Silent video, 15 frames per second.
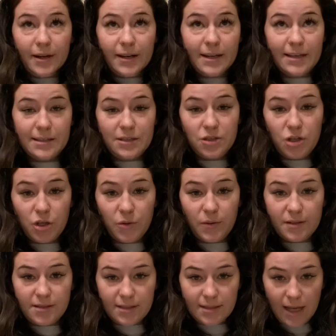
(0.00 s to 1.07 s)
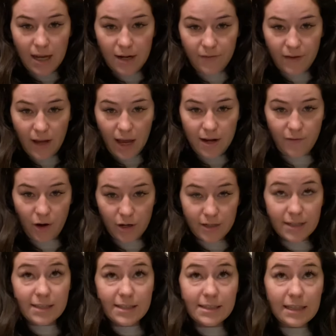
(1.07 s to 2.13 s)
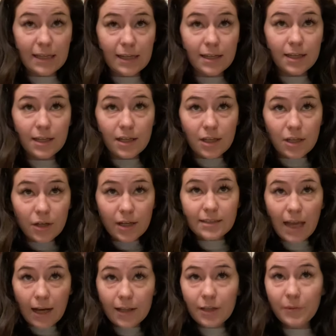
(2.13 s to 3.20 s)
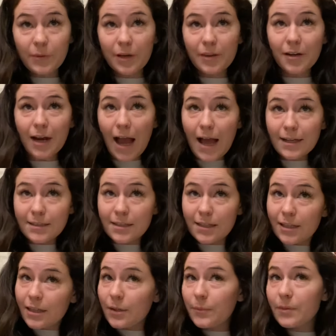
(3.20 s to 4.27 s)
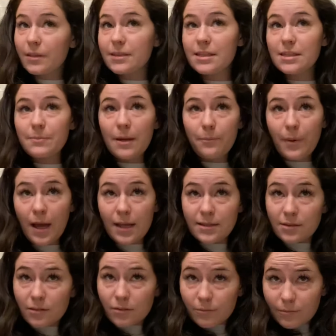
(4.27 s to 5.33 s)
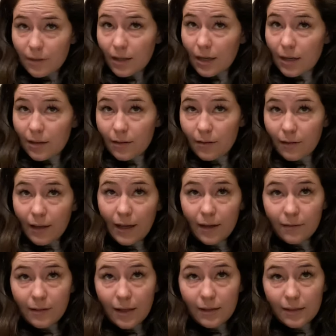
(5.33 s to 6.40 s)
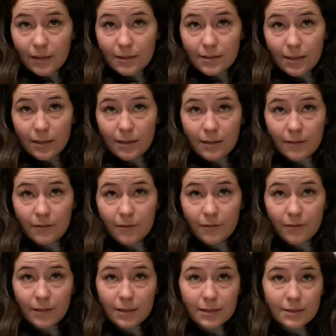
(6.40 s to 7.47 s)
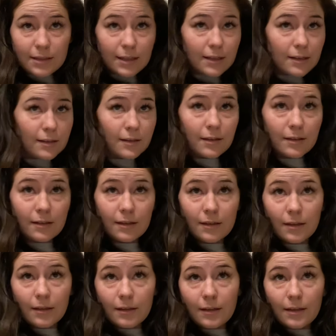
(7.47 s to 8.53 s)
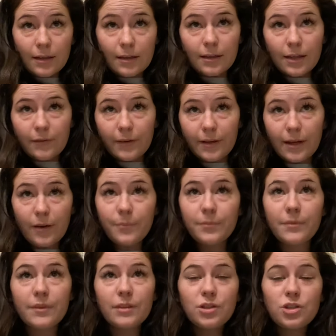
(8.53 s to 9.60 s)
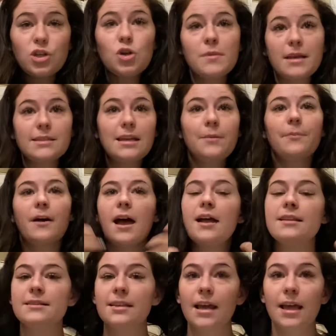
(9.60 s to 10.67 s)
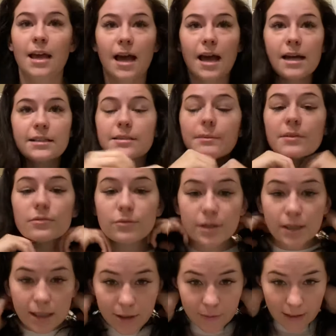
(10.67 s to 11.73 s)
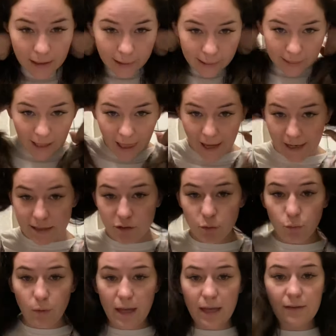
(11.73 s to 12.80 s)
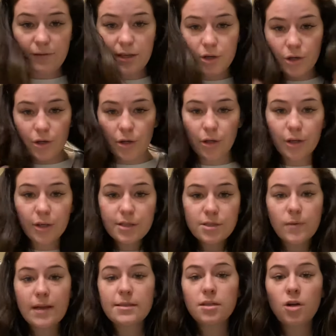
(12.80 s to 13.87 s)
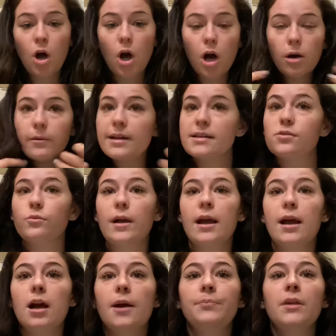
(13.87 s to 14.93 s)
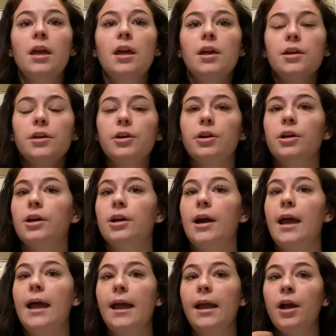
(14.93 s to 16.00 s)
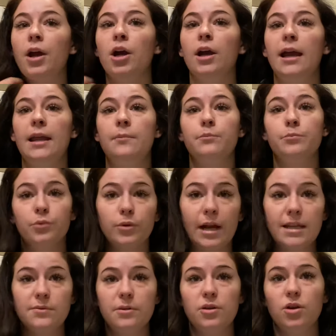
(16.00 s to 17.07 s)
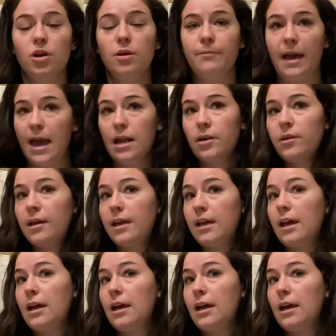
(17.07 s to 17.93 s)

is 2. It's just kind of hard to see exactly where they're at. But this is my buns. Oh, I got a little hair that needs a fixing. There we go. 2 messy buns and some really light wavy curls. You guys can always wear your hair in braids when you go to bed. Like